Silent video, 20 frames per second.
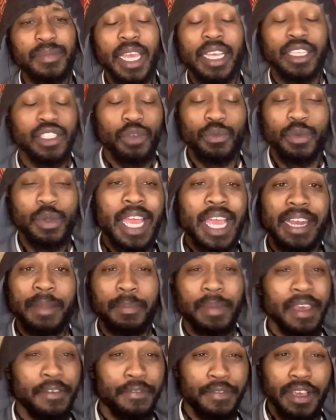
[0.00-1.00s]
We had a
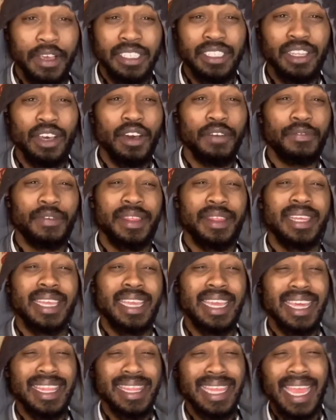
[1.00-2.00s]
better first half. I
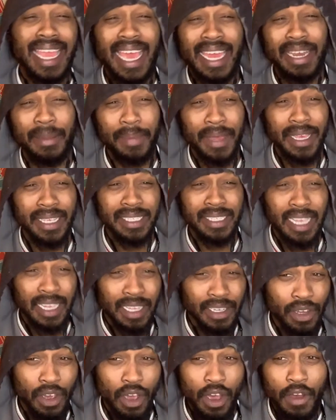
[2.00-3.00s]
think they had a better
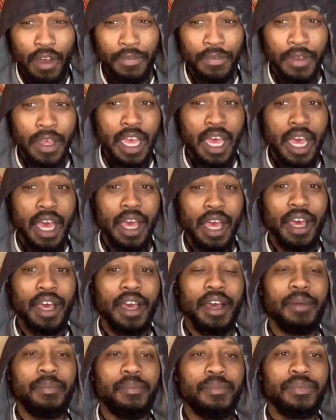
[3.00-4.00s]
second half.
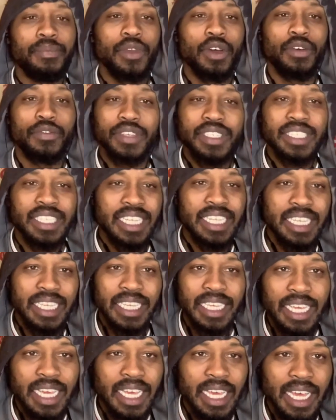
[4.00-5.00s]

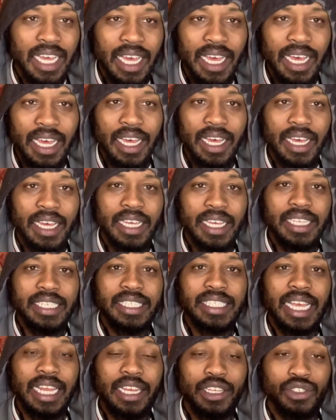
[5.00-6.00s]
Obviously,
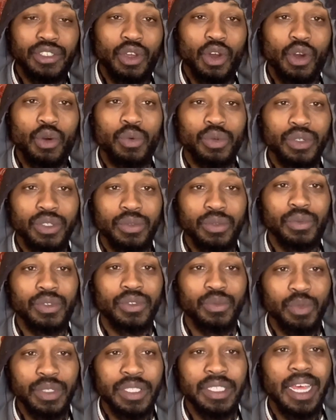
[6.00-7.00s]
Salah's goal
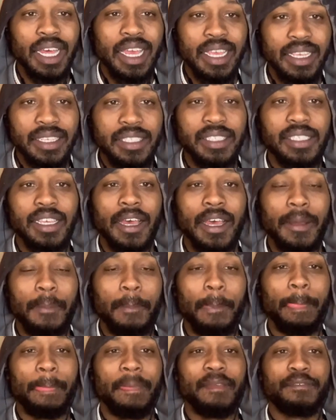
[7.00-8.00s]
was nice.
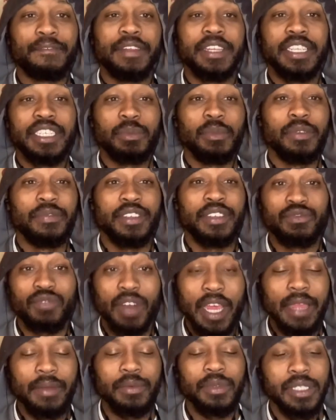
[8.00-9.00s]
Finishing with his
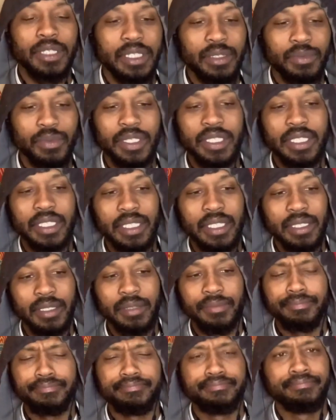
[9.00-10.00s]
right, which is
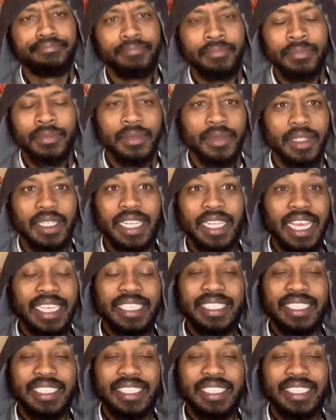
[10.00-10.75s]
nice to